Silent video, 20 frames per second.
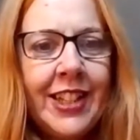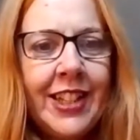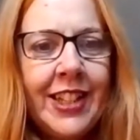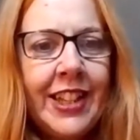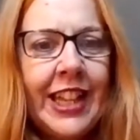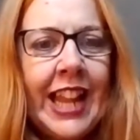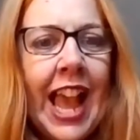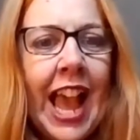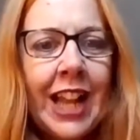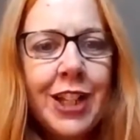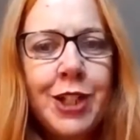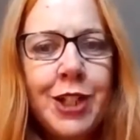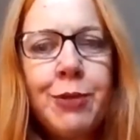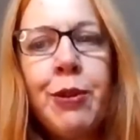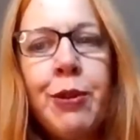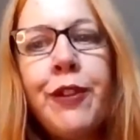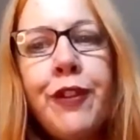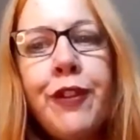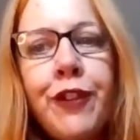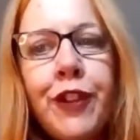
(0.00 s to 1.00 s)
to the
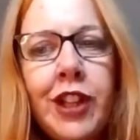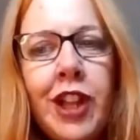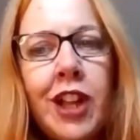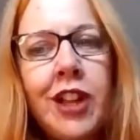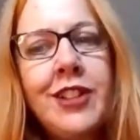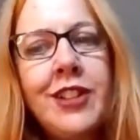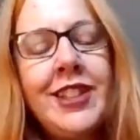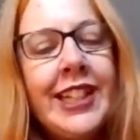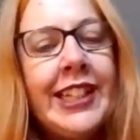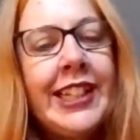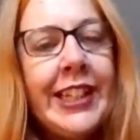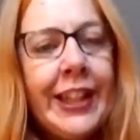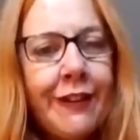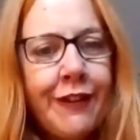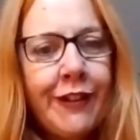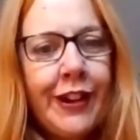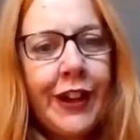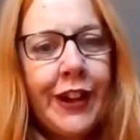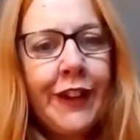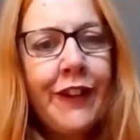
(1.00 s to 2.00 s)
actual full-on
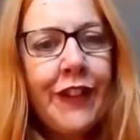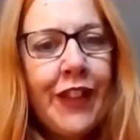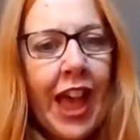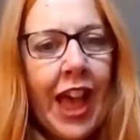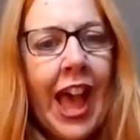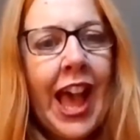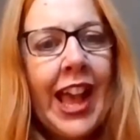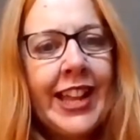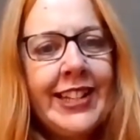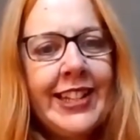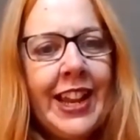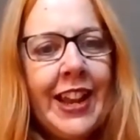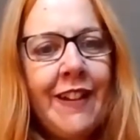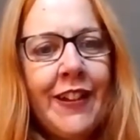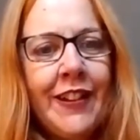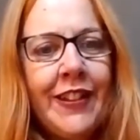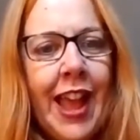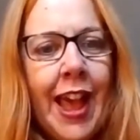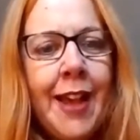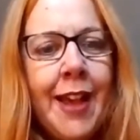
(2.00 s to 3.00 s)
delivery of that idea
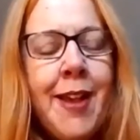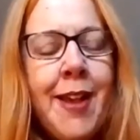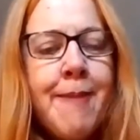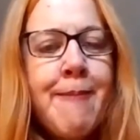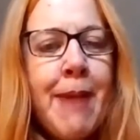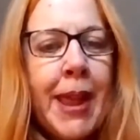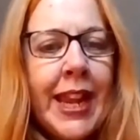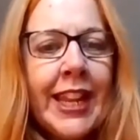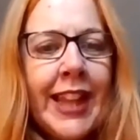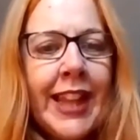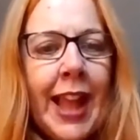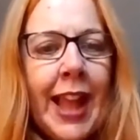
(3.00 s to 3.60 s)
and that making